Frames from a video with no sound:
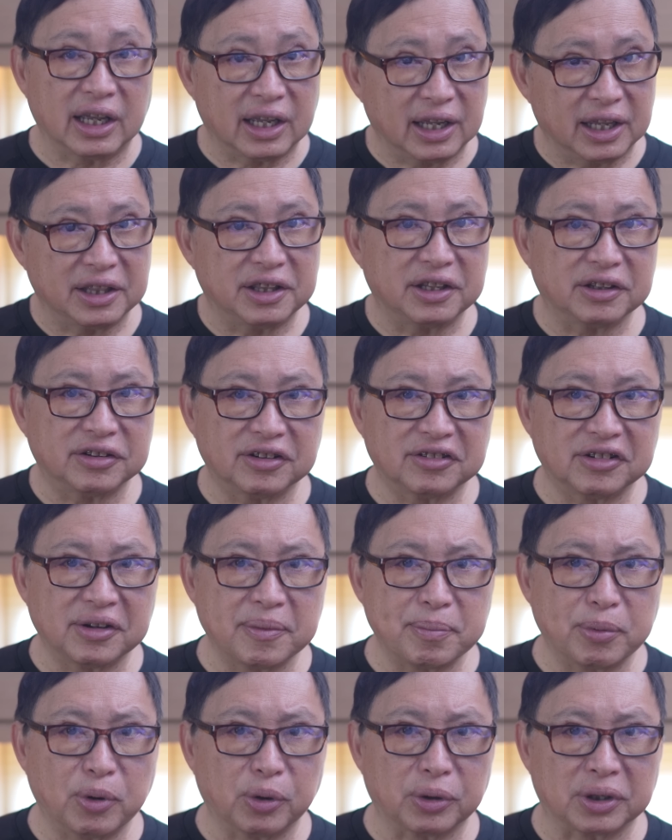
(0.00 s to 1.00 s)
and this is
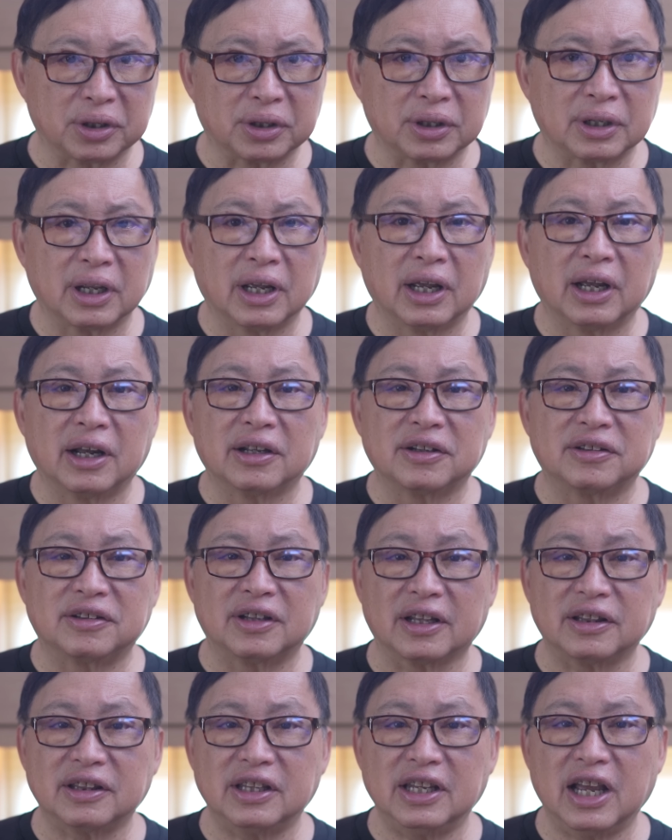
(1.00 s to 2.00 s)
important,
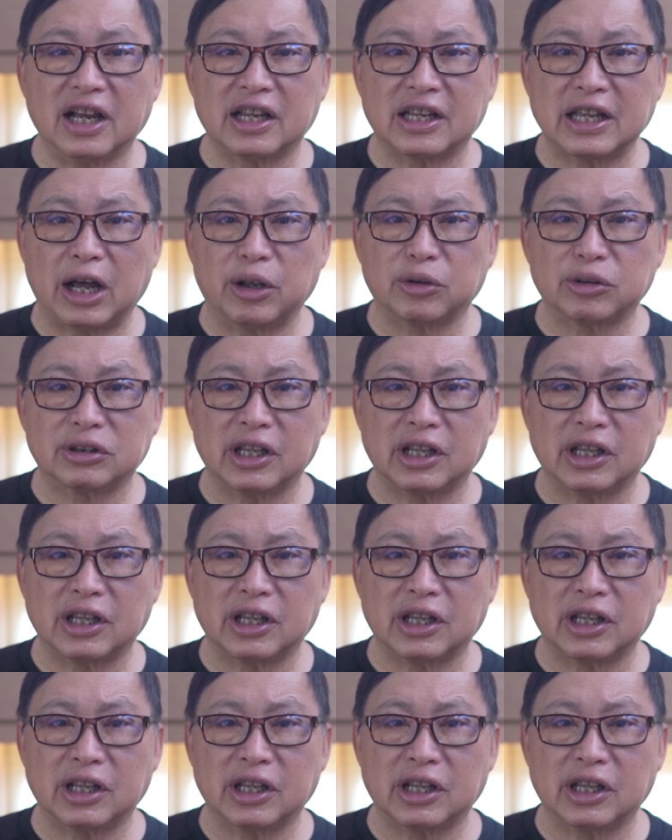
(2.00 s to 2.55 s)
set the account